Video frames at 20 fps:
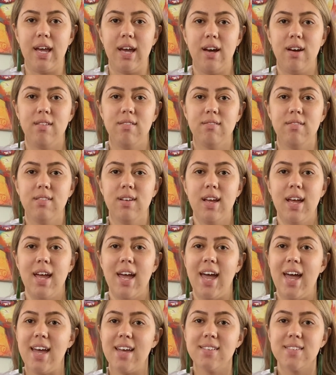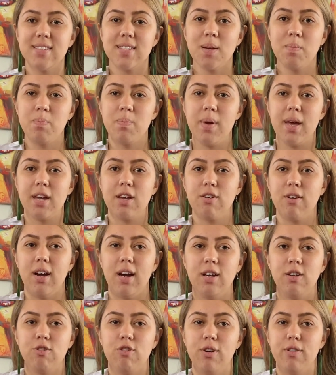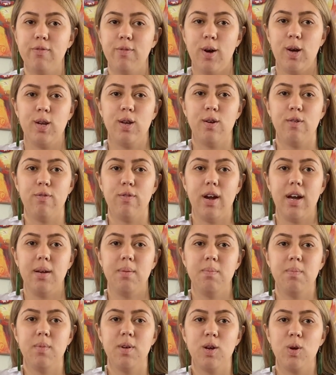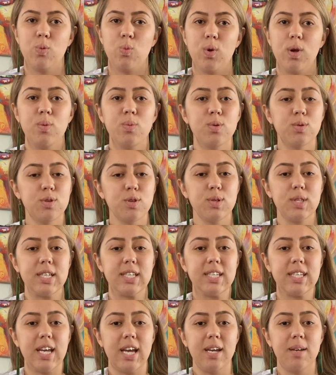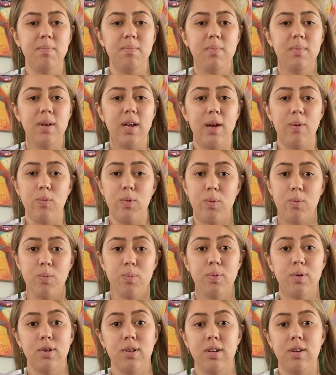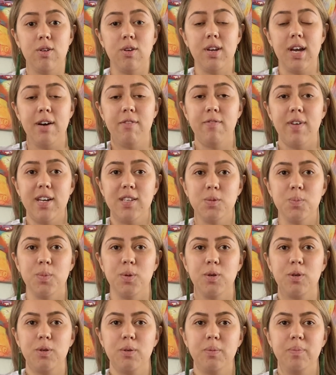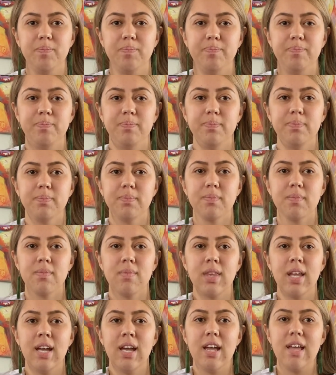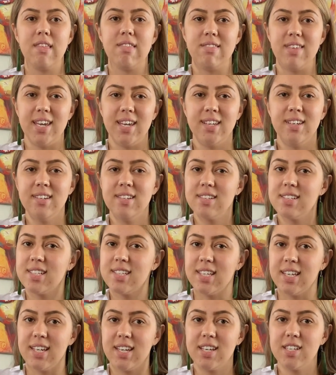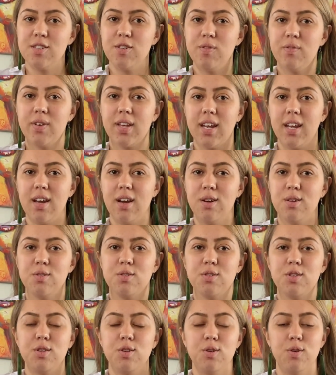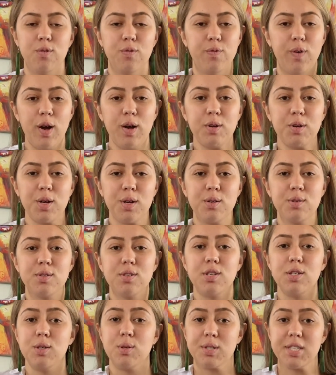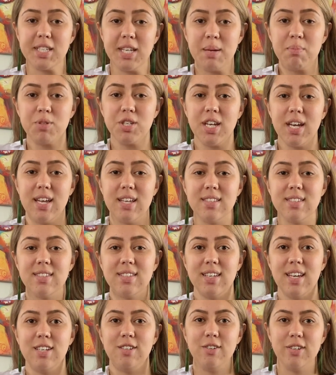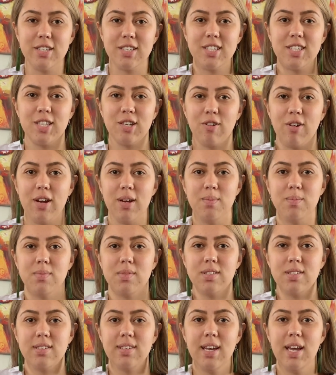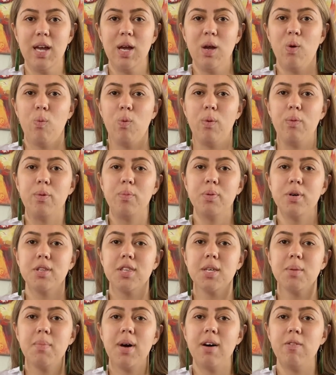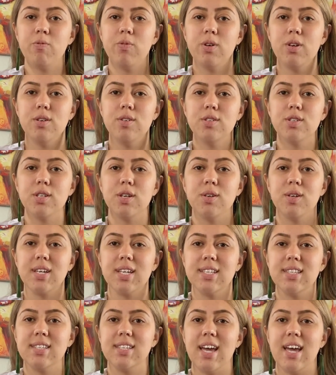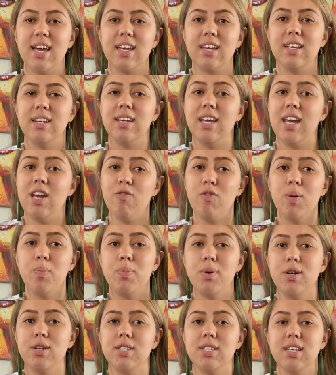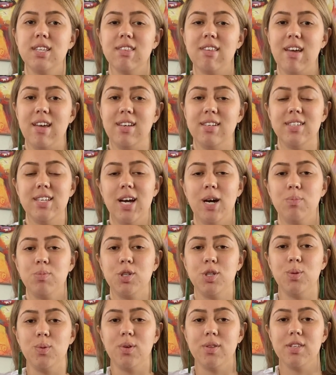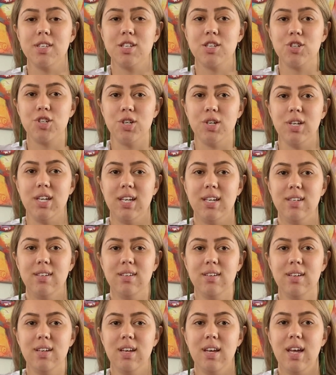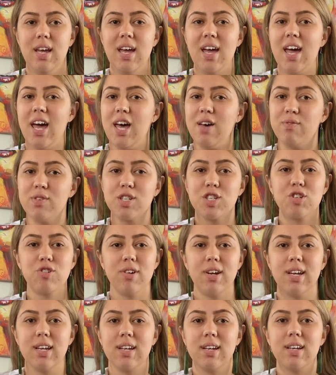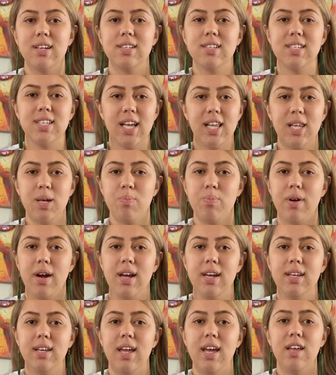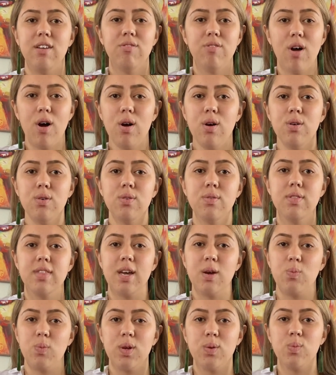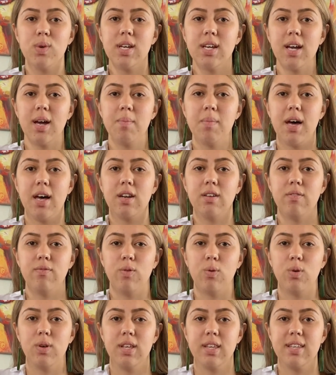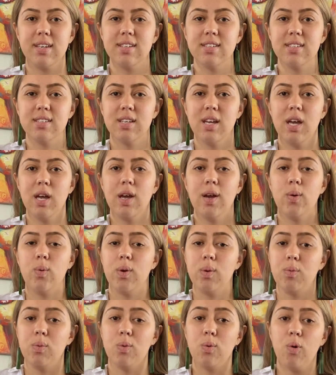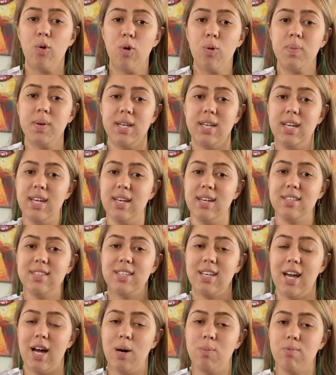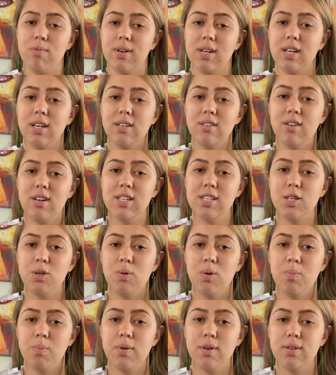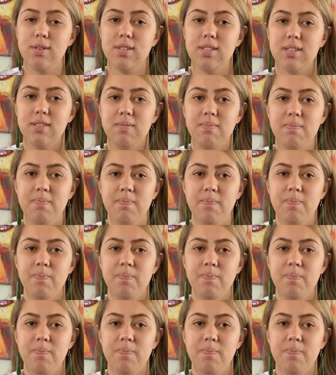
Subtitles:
gown, add some background or a photo frame. We will do the same and we will put it on our Facebook. Then send us your videos, your photos, your Snapchats and your Instagrams. We will put them up for you so you can tag in every person that has helped you on this journey. Have a drink, celebrate, and know that when we come out of all of this, we will all be here to help recognise you in person.